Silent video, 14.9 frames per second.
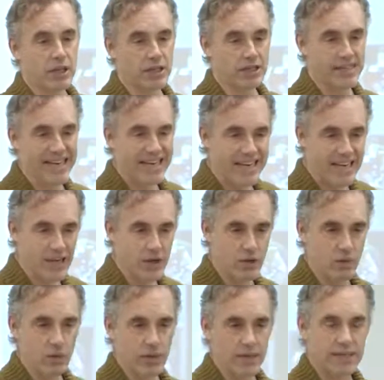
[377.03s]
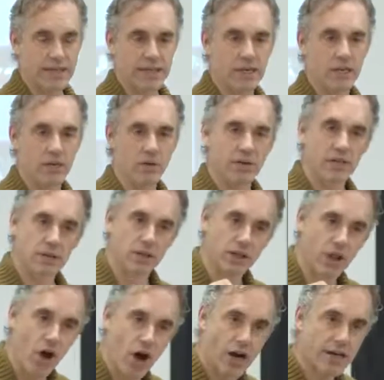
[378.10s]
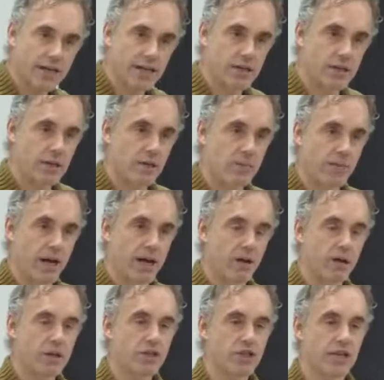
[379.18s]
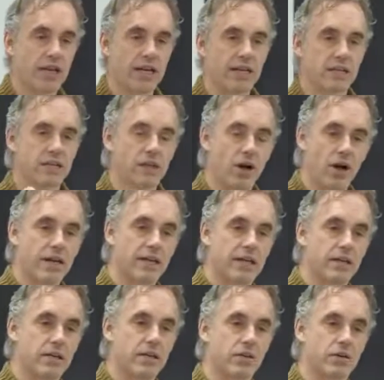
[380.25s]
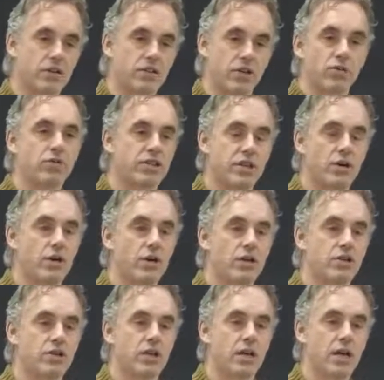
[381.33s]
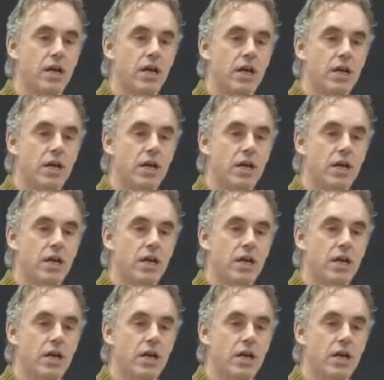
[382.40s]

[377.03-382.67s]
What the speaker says: It's in you. It's in you. It's locked into your biology, and it's locked into your sociology.